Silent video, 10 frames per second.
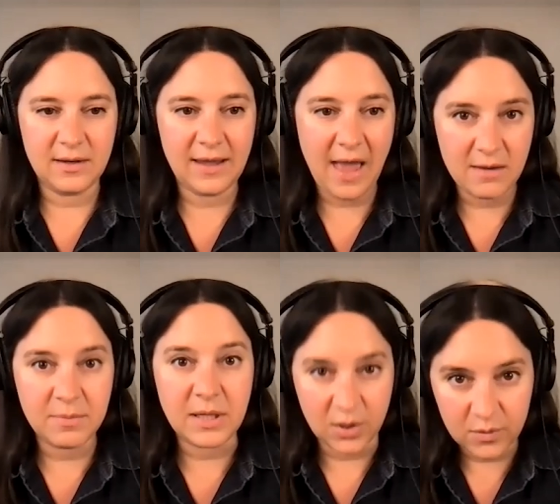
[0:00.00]
can
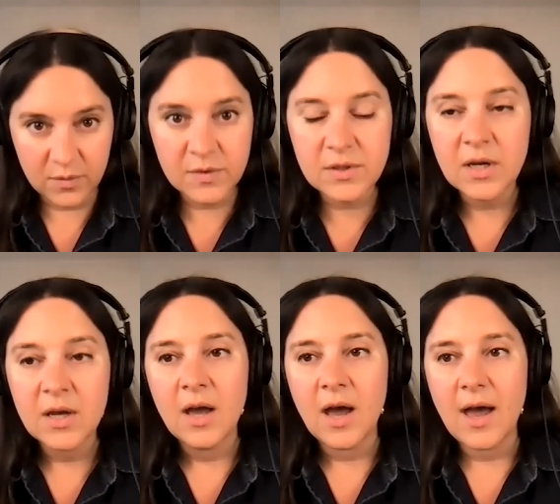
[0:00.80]
be used.
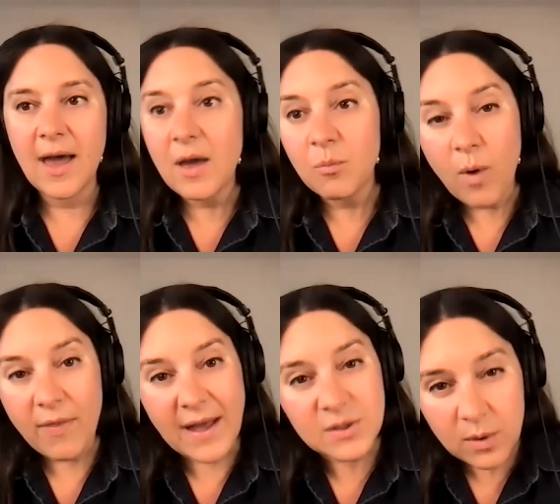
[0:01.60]

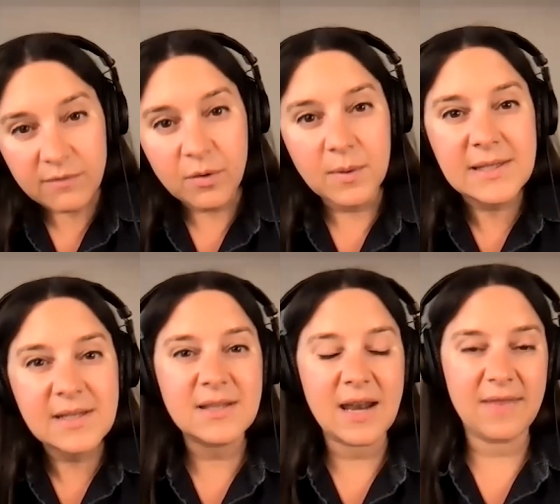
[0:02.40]
What that's one of the
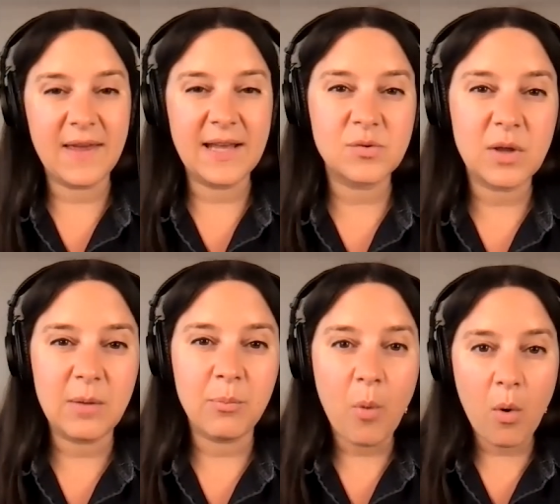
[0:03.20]
reasons that I think it's
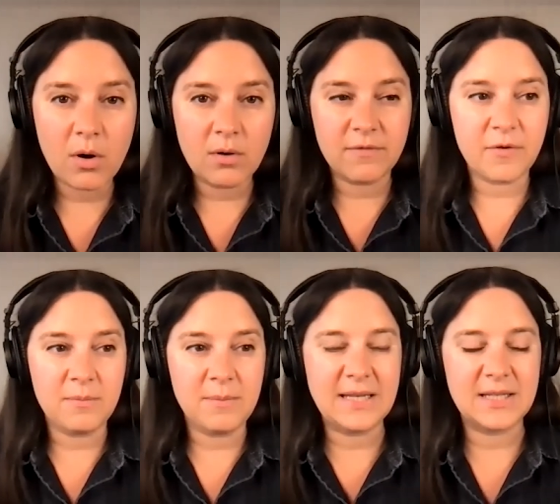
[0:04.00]
really important
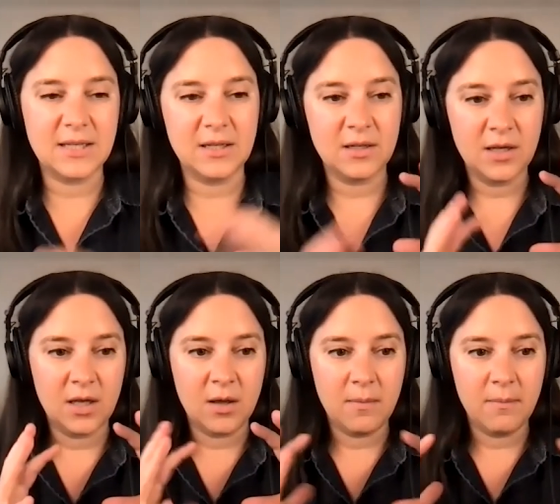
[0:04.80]
for me to
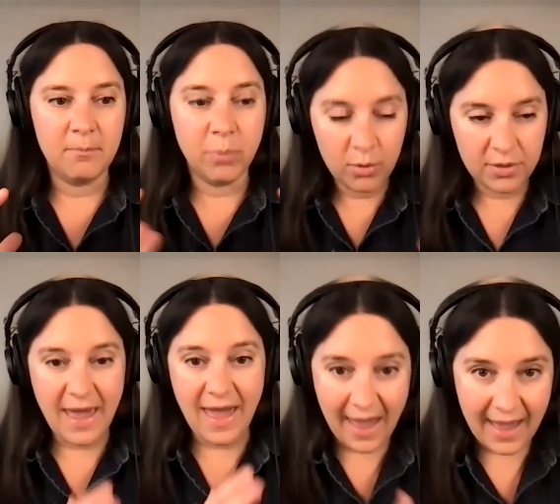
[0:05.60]
both
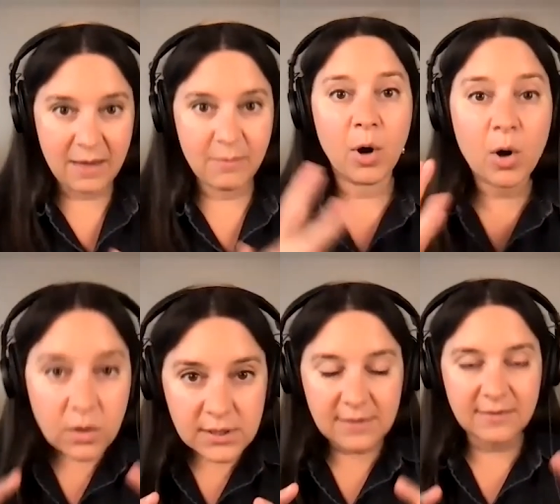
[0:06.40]
A,
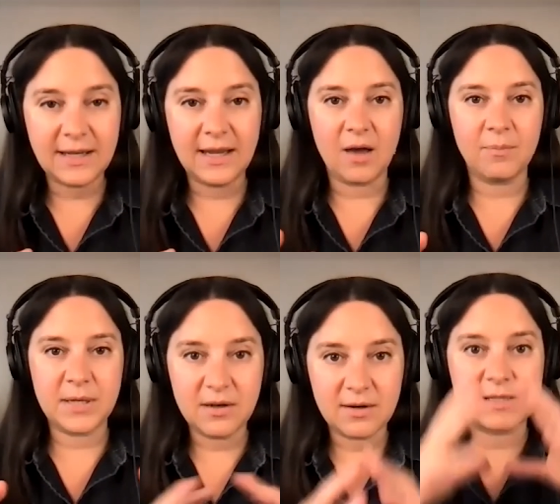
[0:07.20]
personally
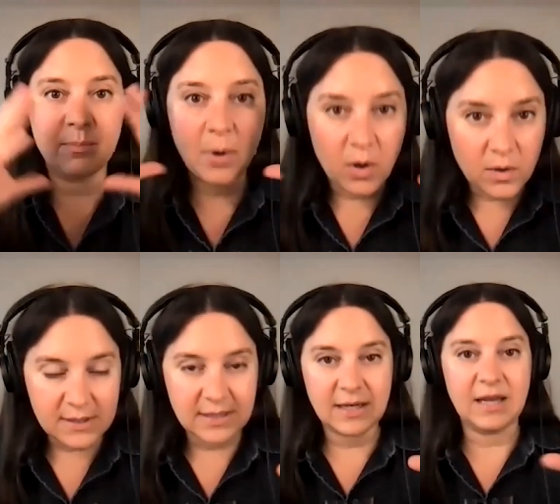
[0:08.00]
appear as a
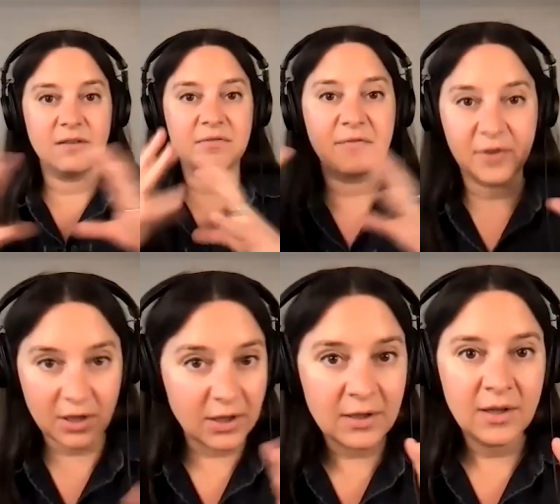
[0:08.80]
person in
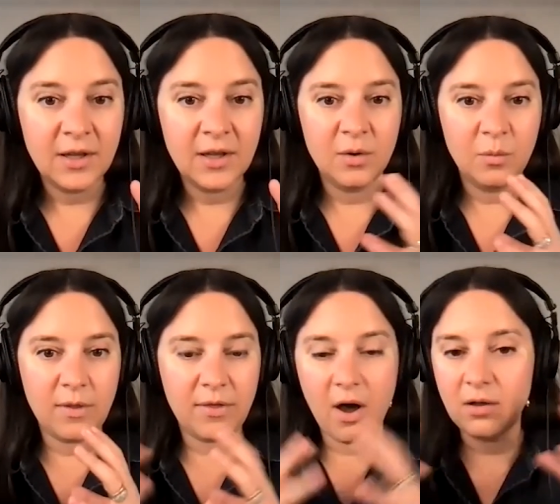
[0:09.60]
full
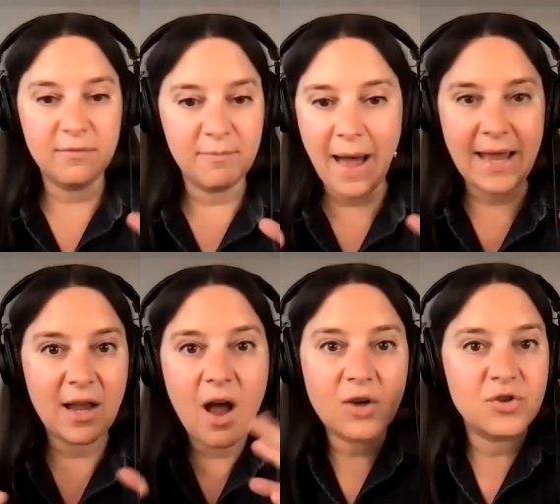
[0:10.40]
with all of
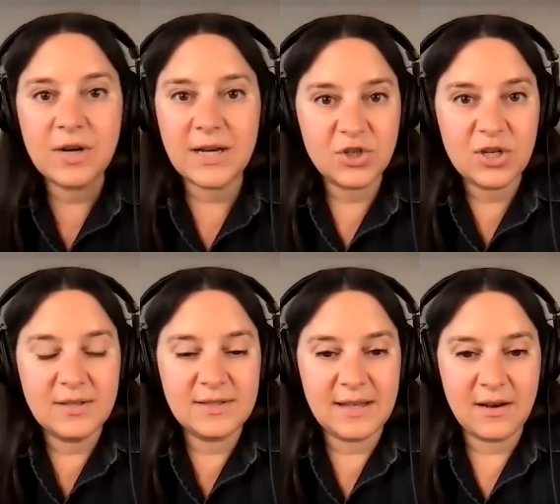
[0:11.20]
my
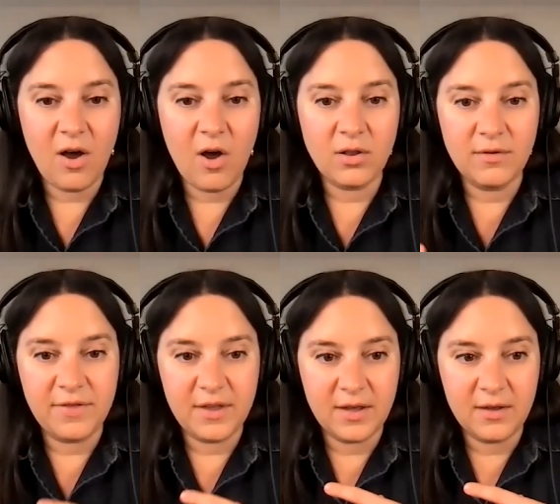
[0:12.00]
contradictions and all
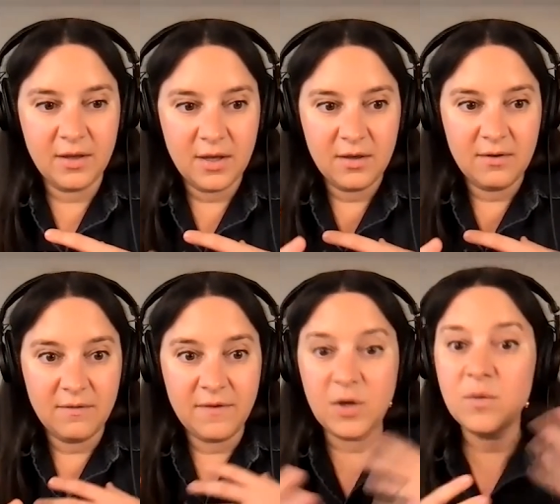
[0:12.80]
of the
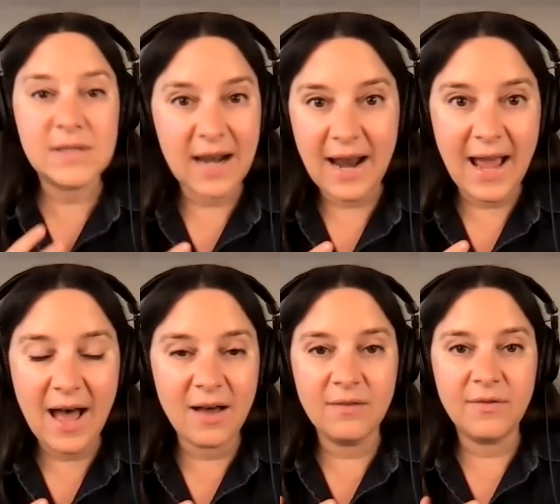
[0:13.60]
views that I
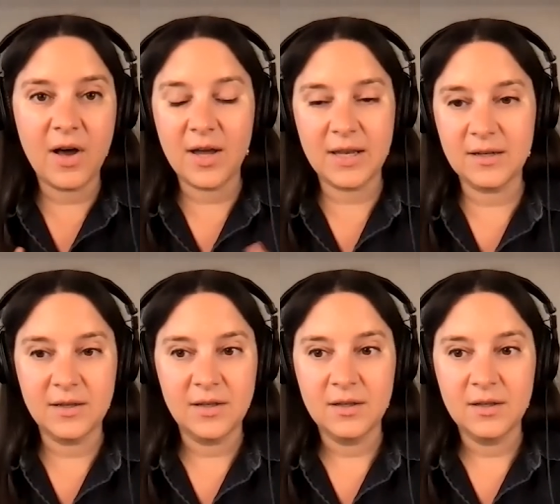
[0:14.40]
have on